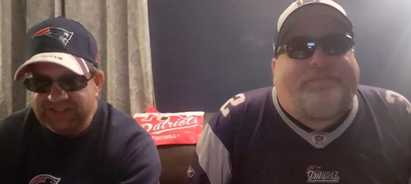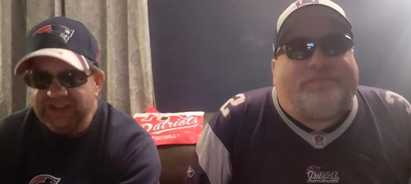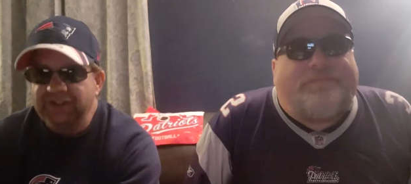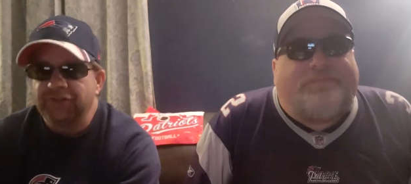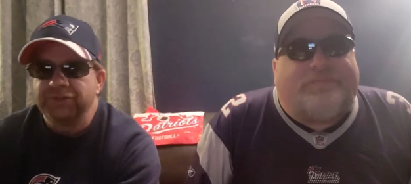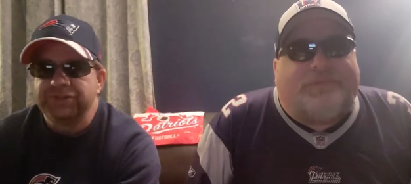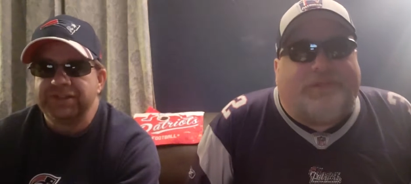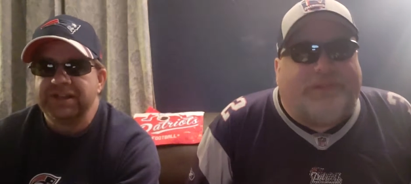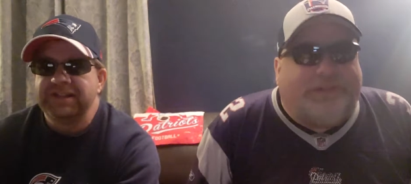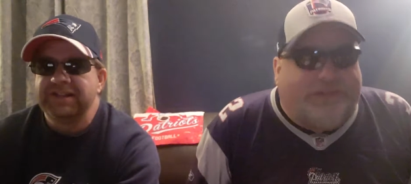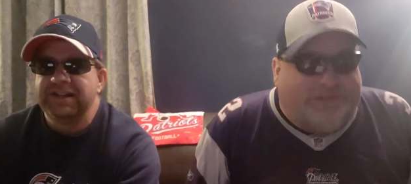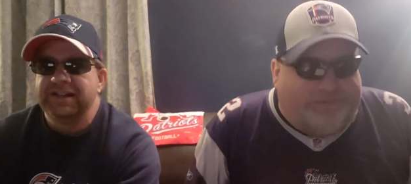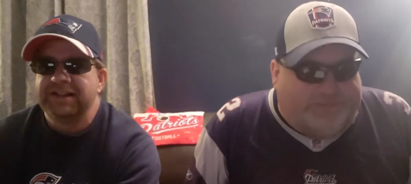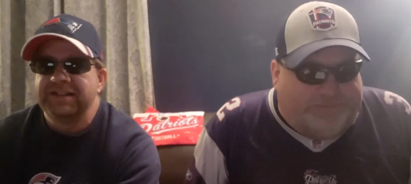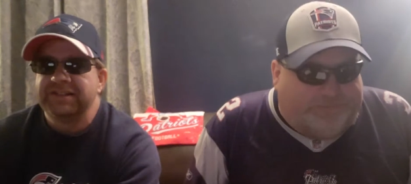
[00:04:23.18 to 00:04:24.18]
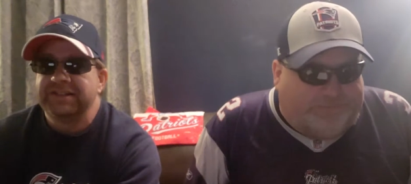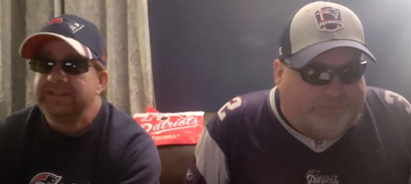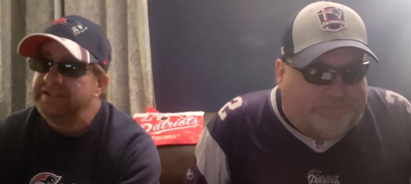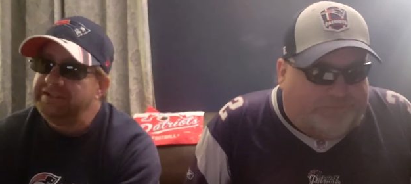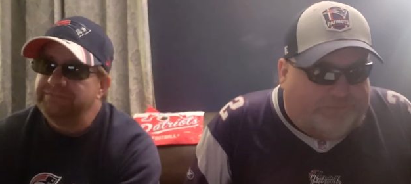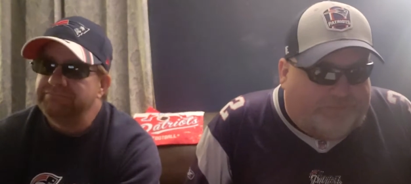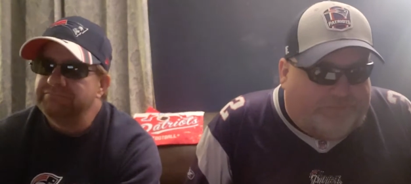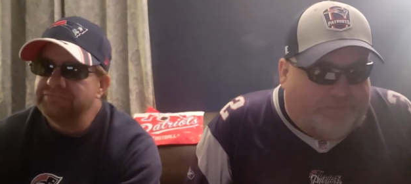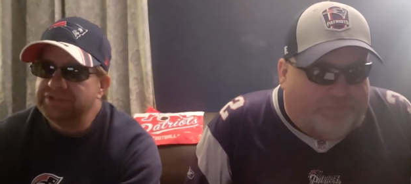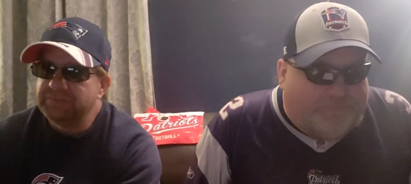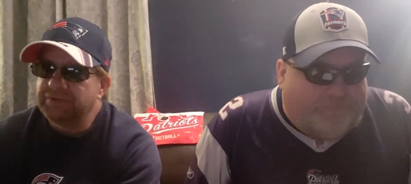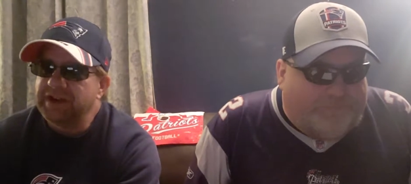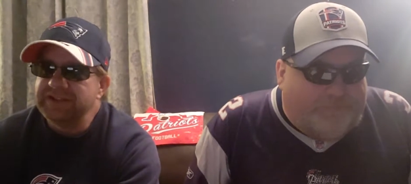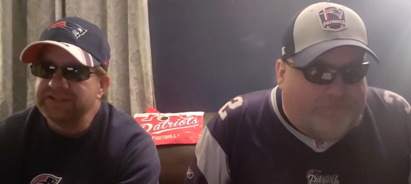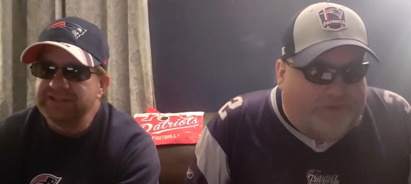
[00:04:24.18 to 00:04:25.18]
Speaker 1: City hosting uh, the
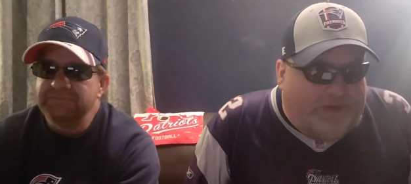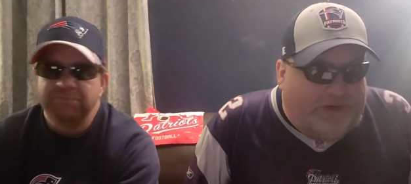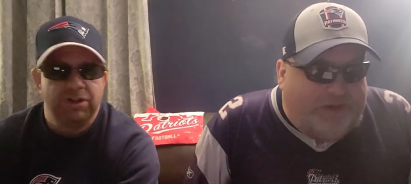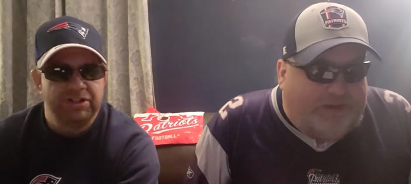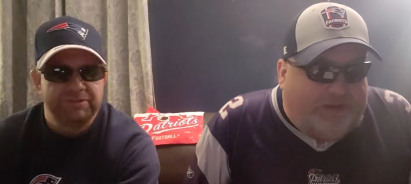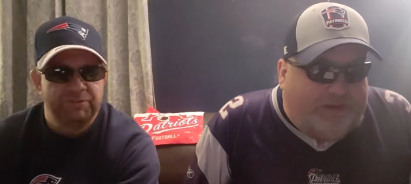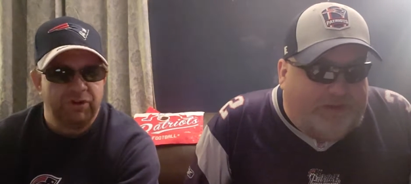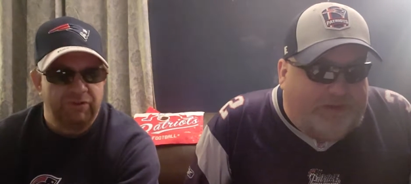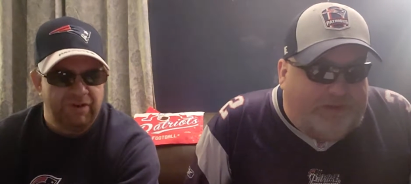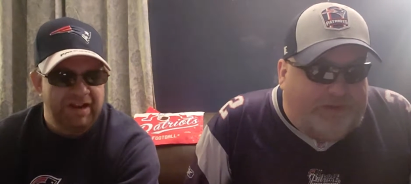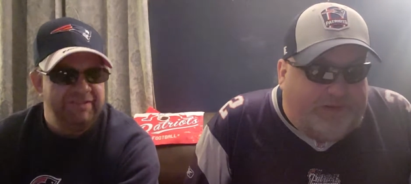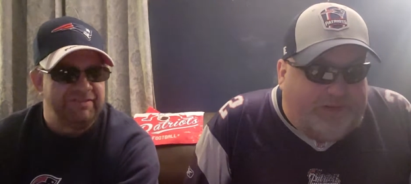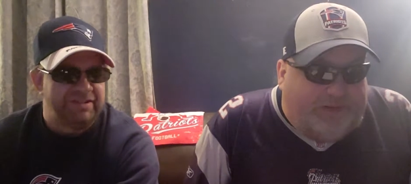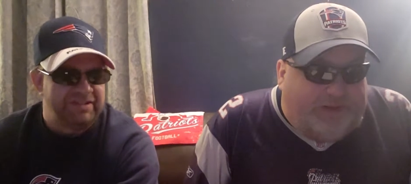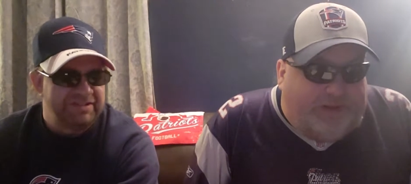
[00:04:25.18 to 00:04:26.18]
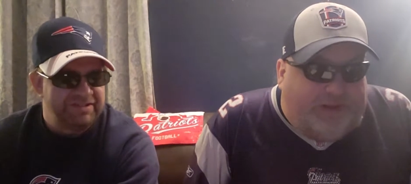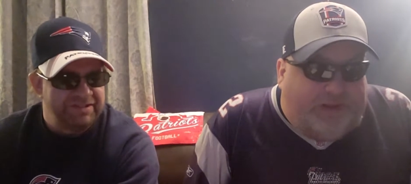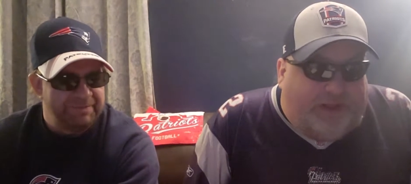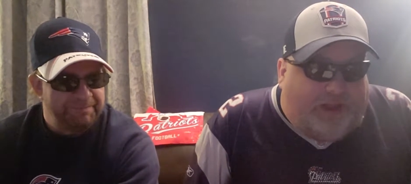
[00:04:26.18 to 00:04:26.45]
surprising Baltimore Ravens.